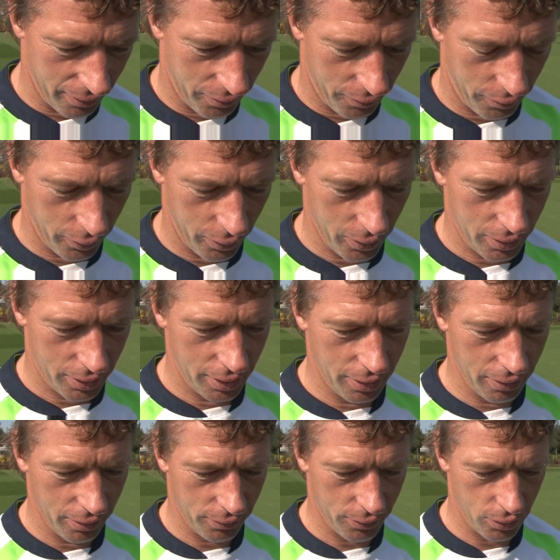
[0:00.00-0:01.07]

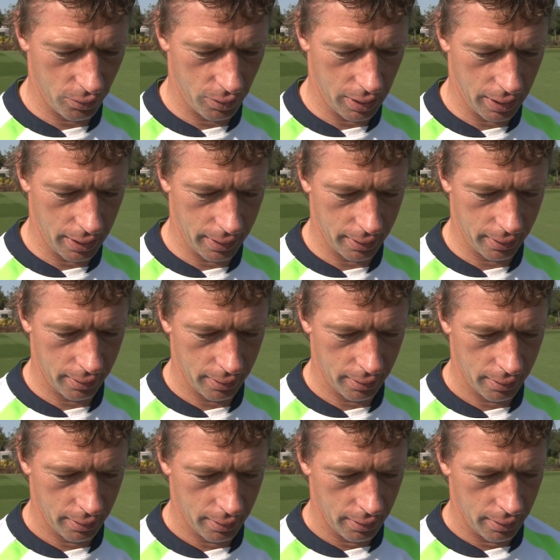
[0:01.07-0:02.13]
13th of July.
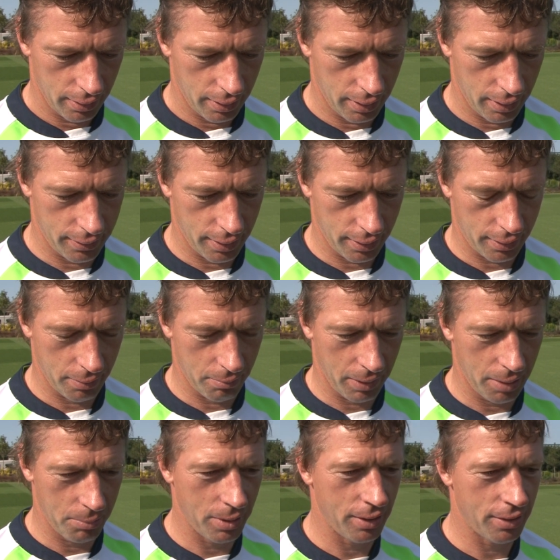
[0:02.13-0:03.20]
Is it
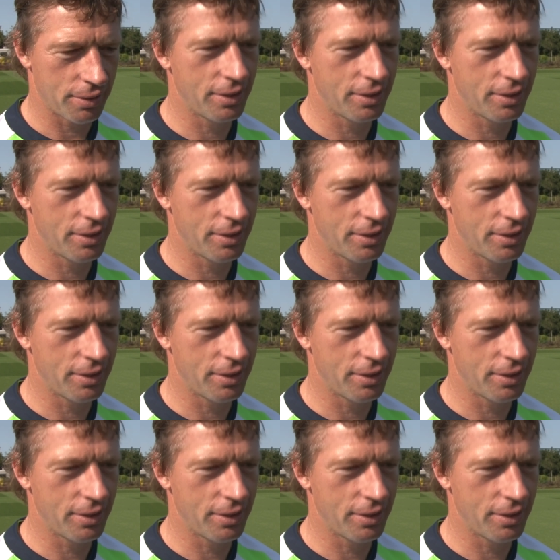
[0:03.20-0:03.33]
maybe